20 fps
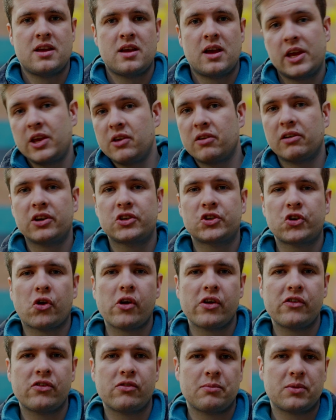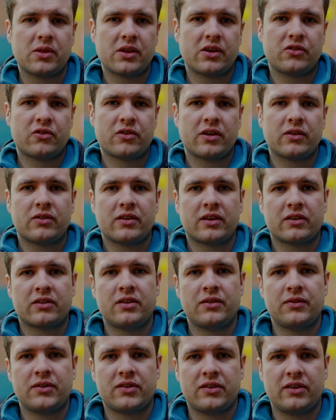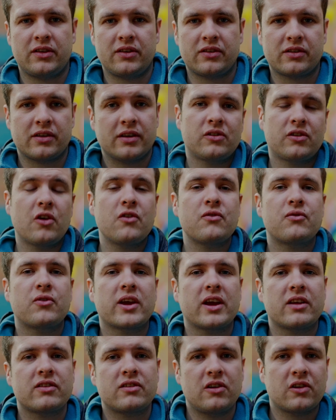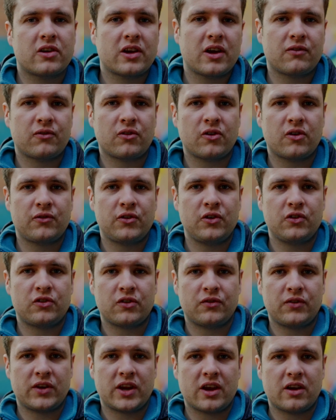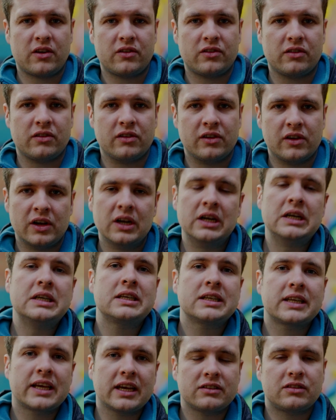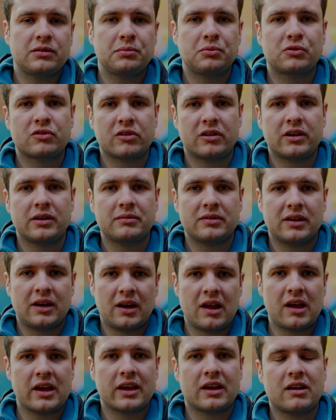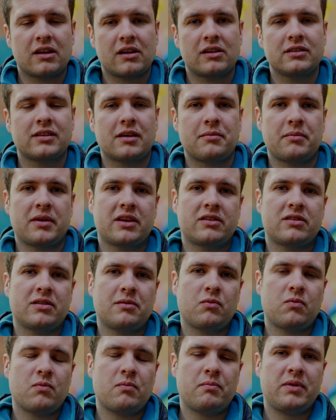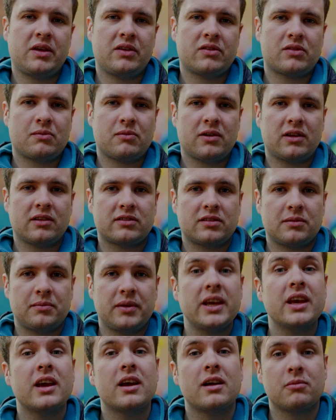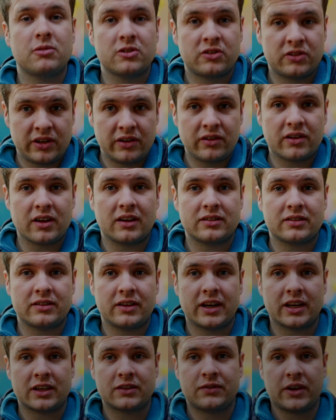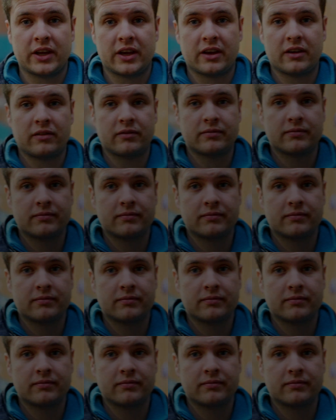Are you going to try some of those strength activities? Don't forget to look out for our future videos. get subscribed, like, because that means the world to me, and we'll see you guys in the next video.